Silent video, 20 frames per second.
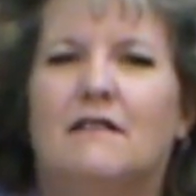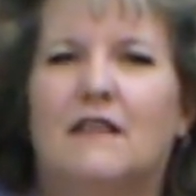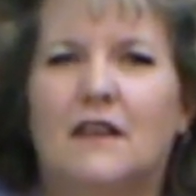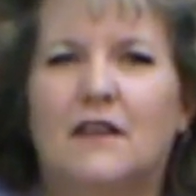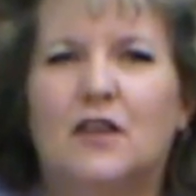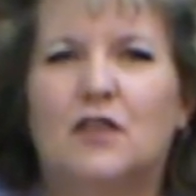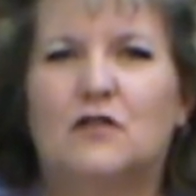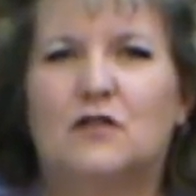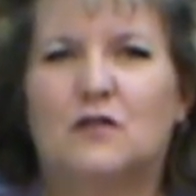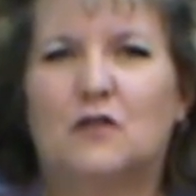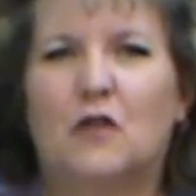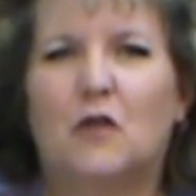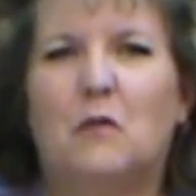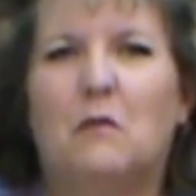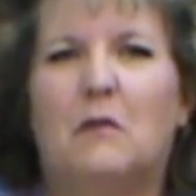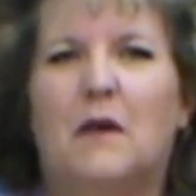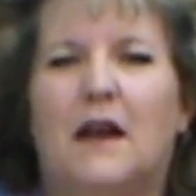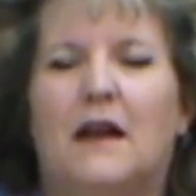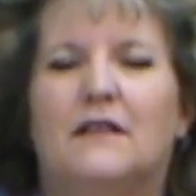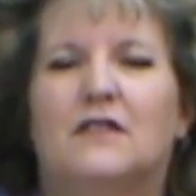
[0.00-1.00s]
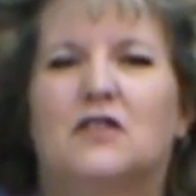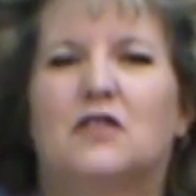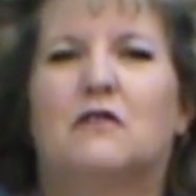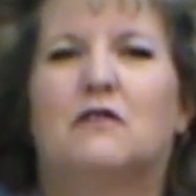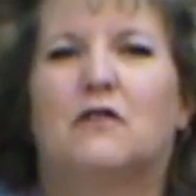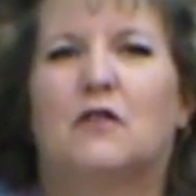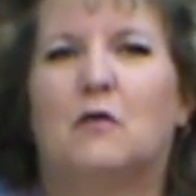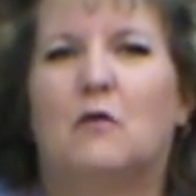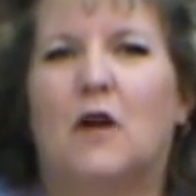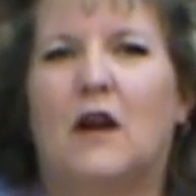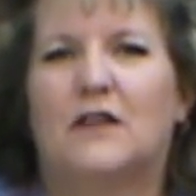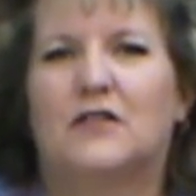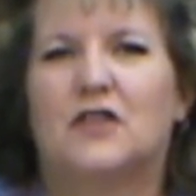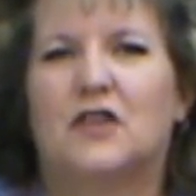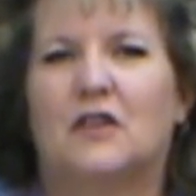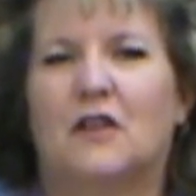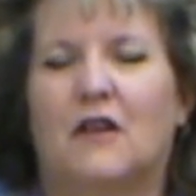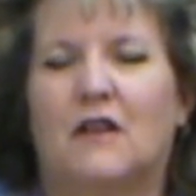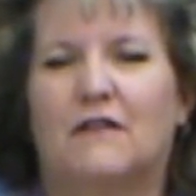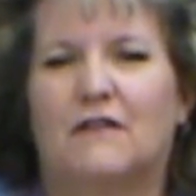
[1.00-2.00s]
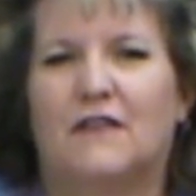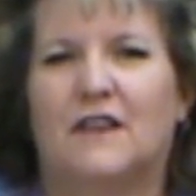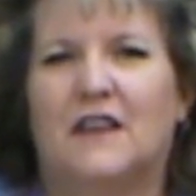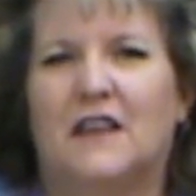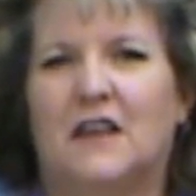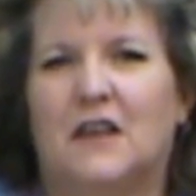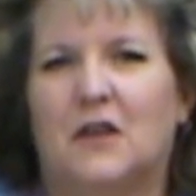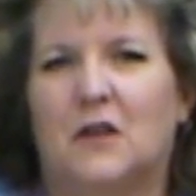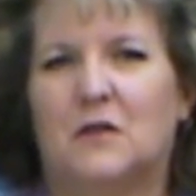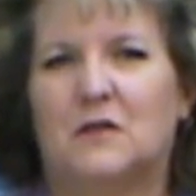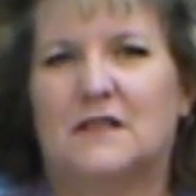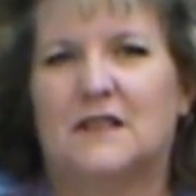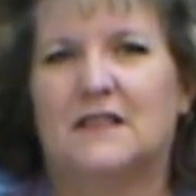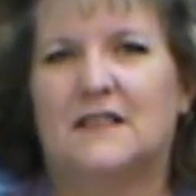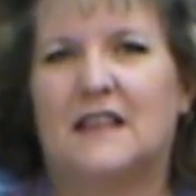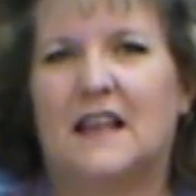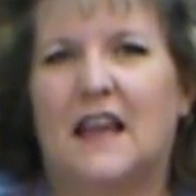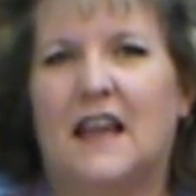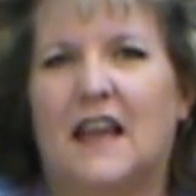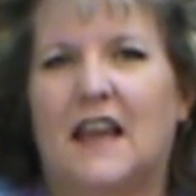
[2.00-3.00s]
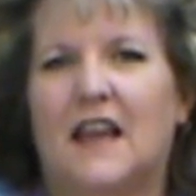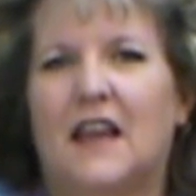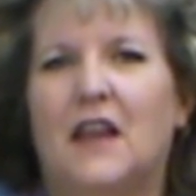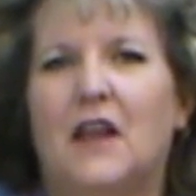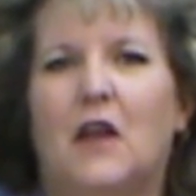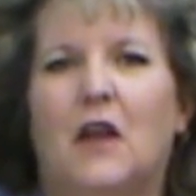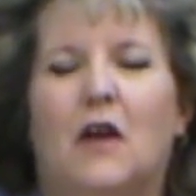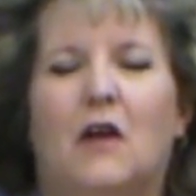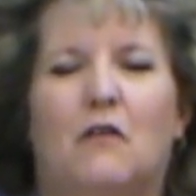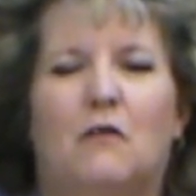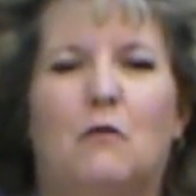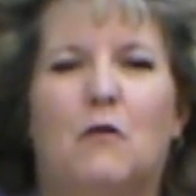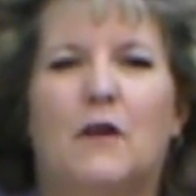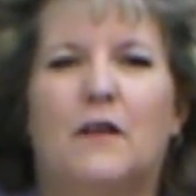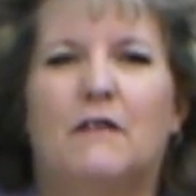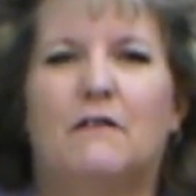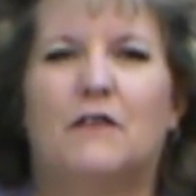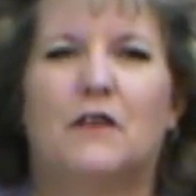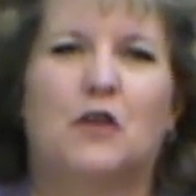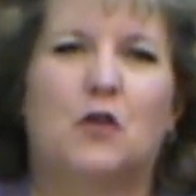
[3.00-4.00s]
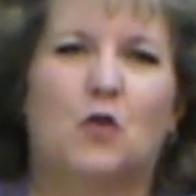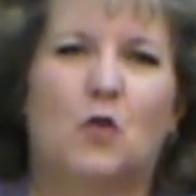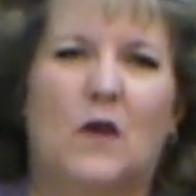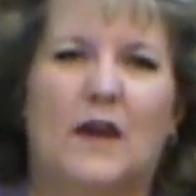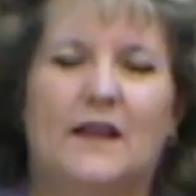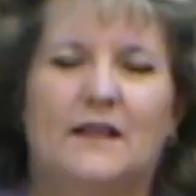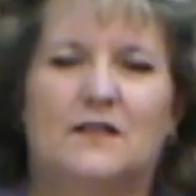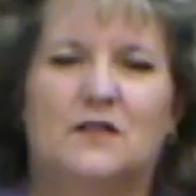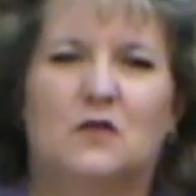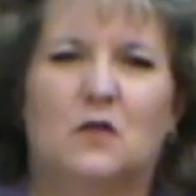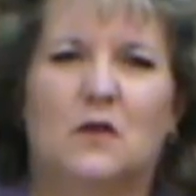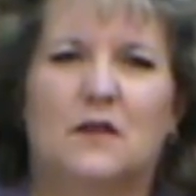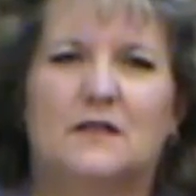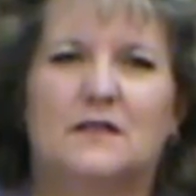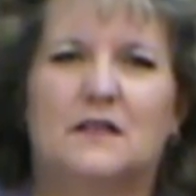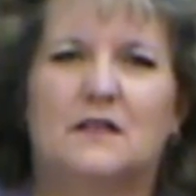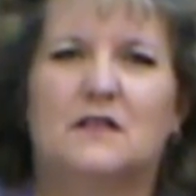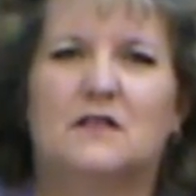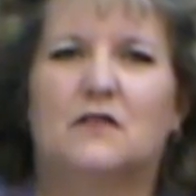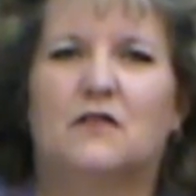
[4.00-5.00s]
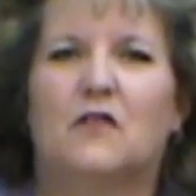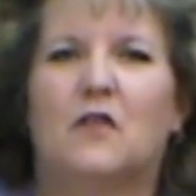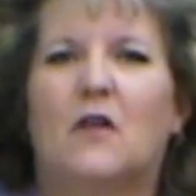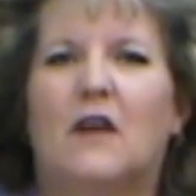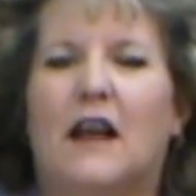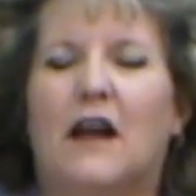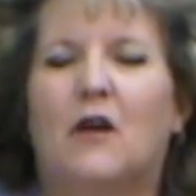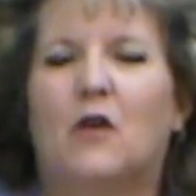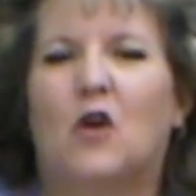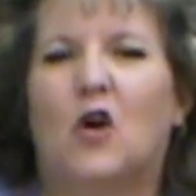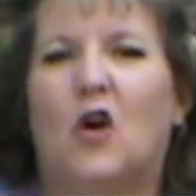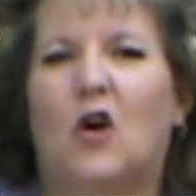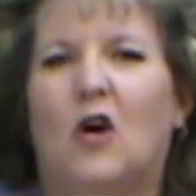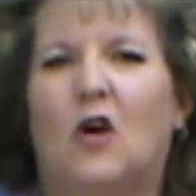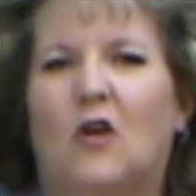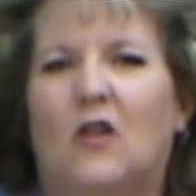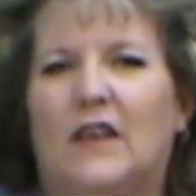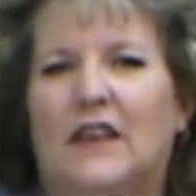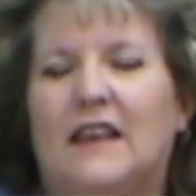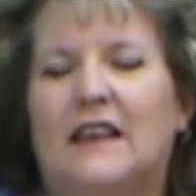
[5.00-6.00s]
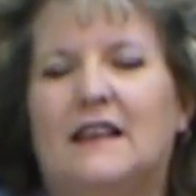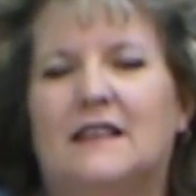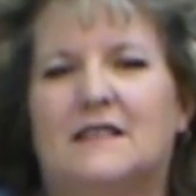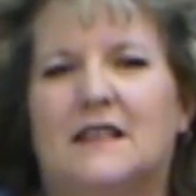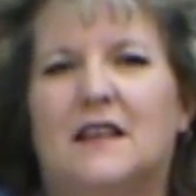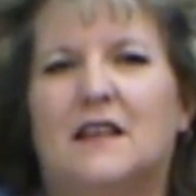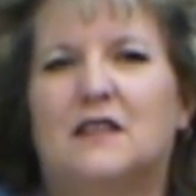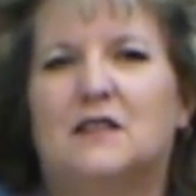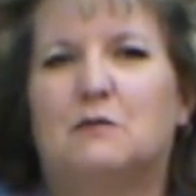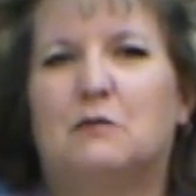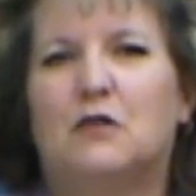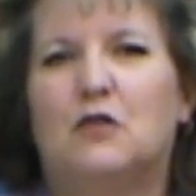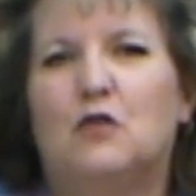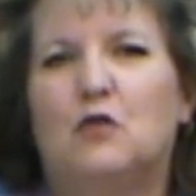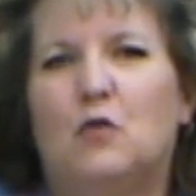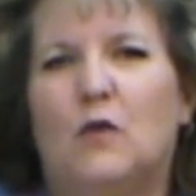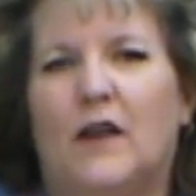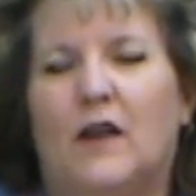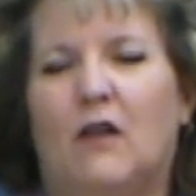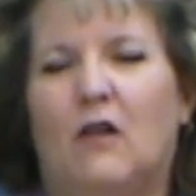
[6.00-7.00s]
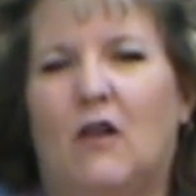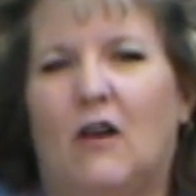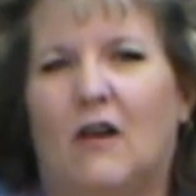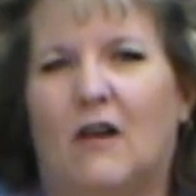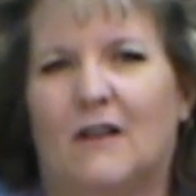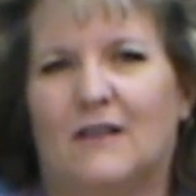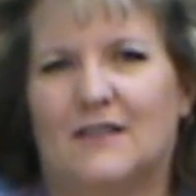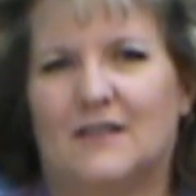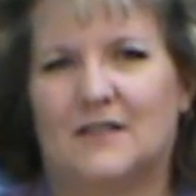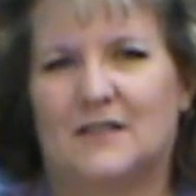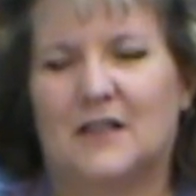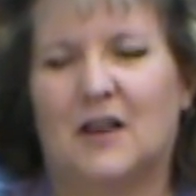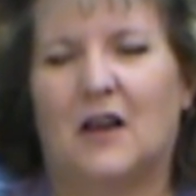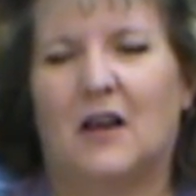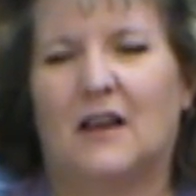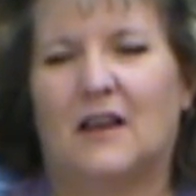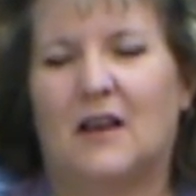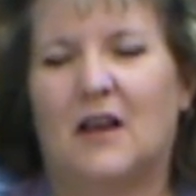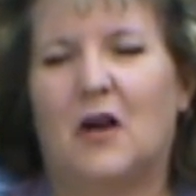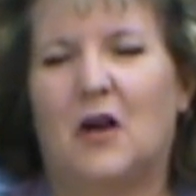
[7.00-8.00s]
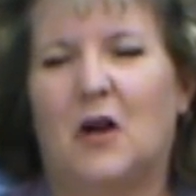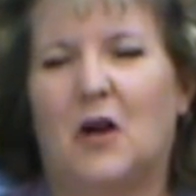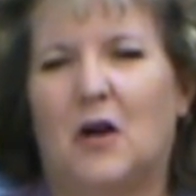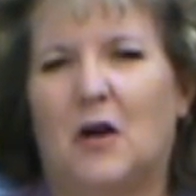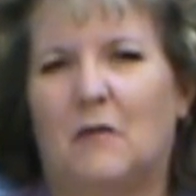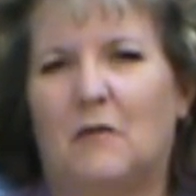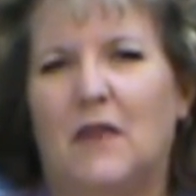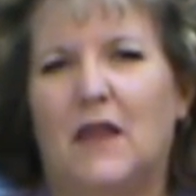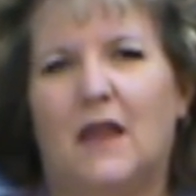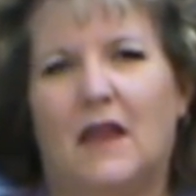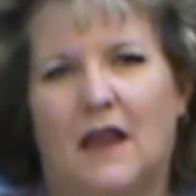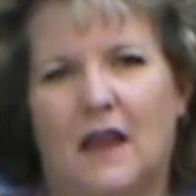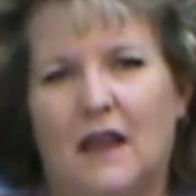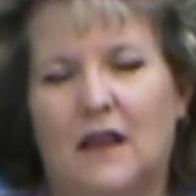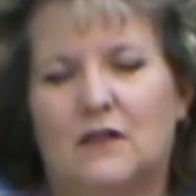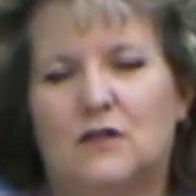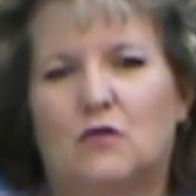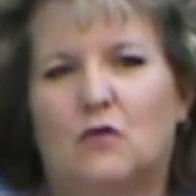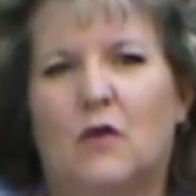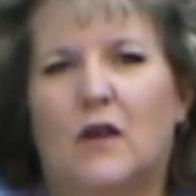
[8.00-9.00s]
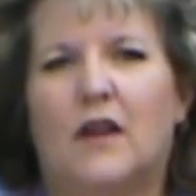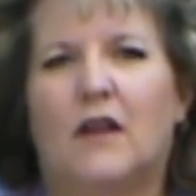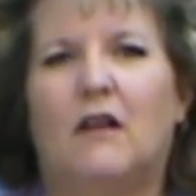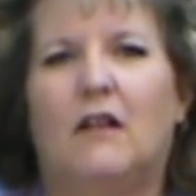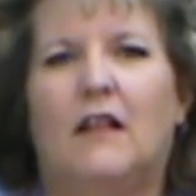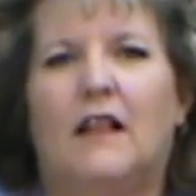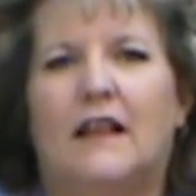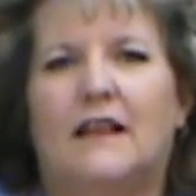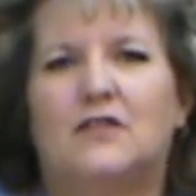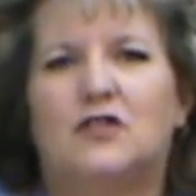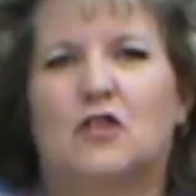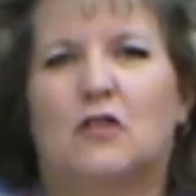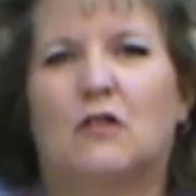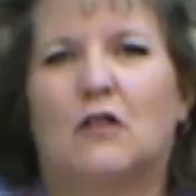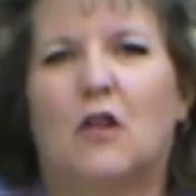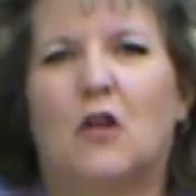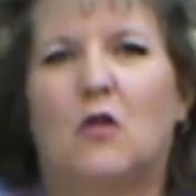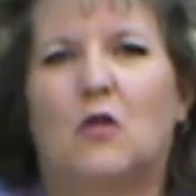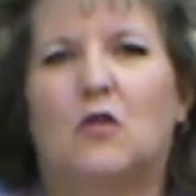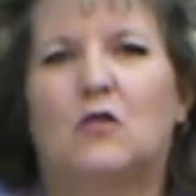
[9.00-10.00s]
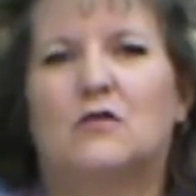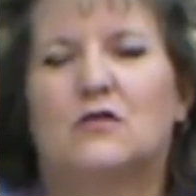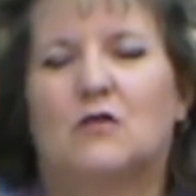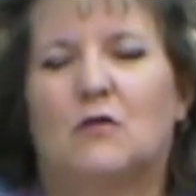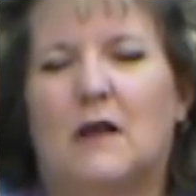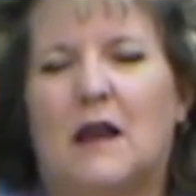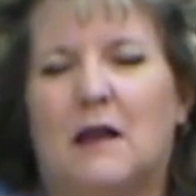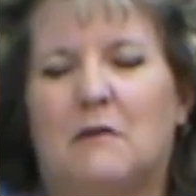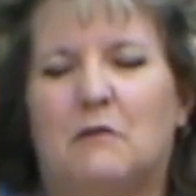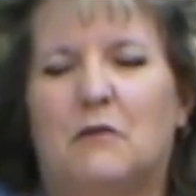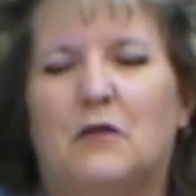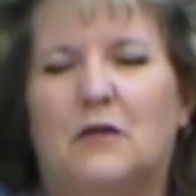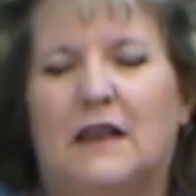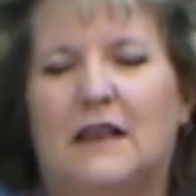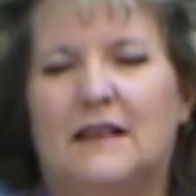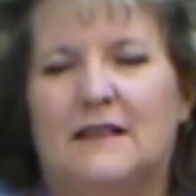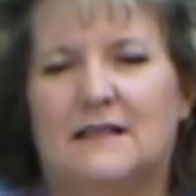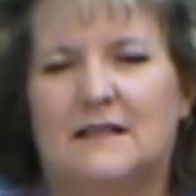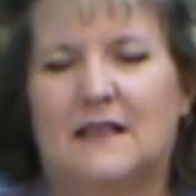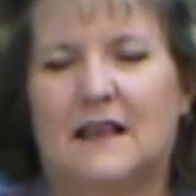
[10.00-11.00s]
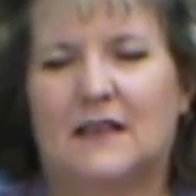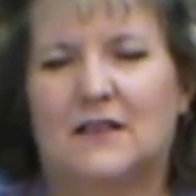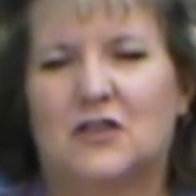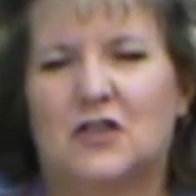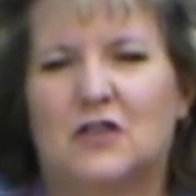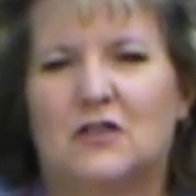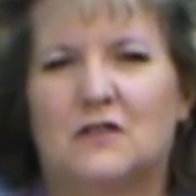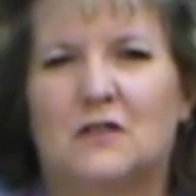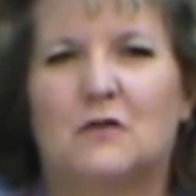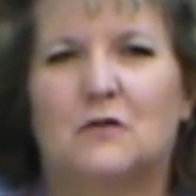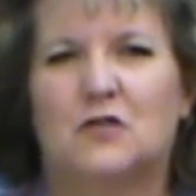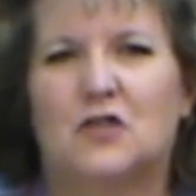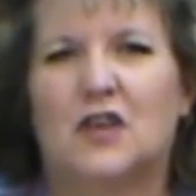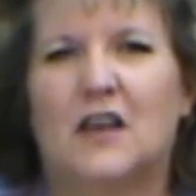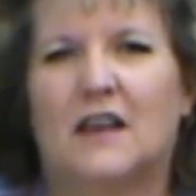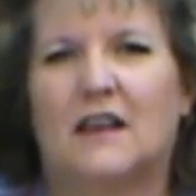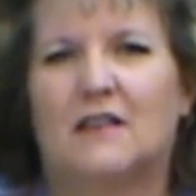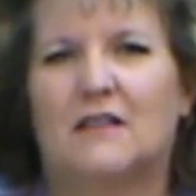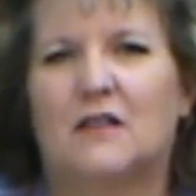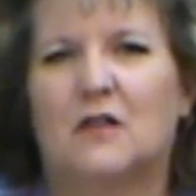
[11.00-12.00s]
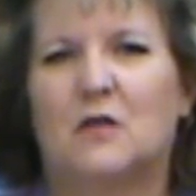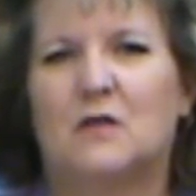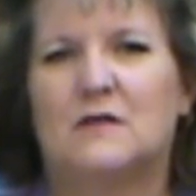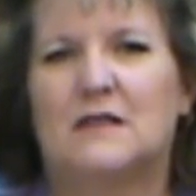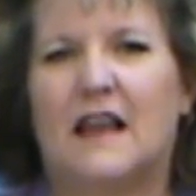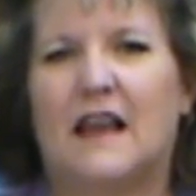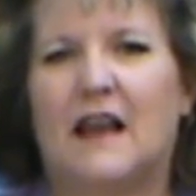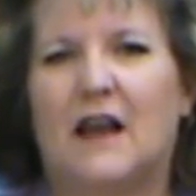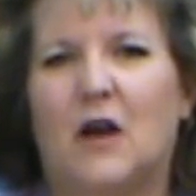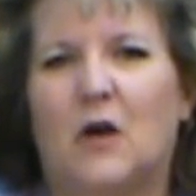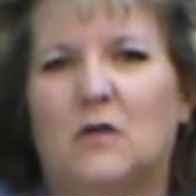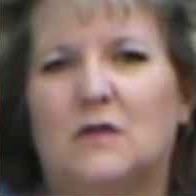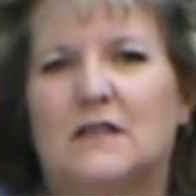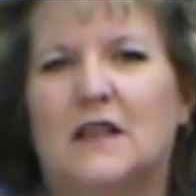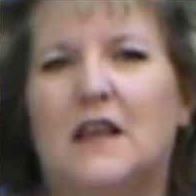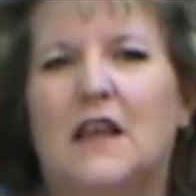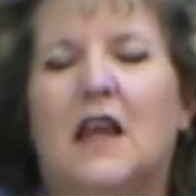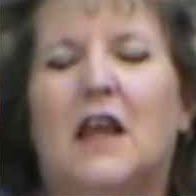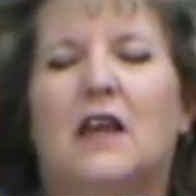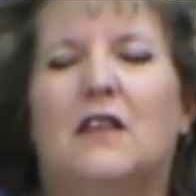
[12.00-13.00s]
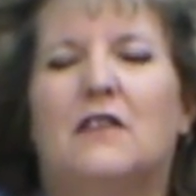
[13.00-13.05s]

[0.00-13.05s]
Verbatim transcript: Thank you so much for watching our video today. One of the great sources for alcohol inks is bluewhalearts.com as well as your local scrapbooking section, so check those out.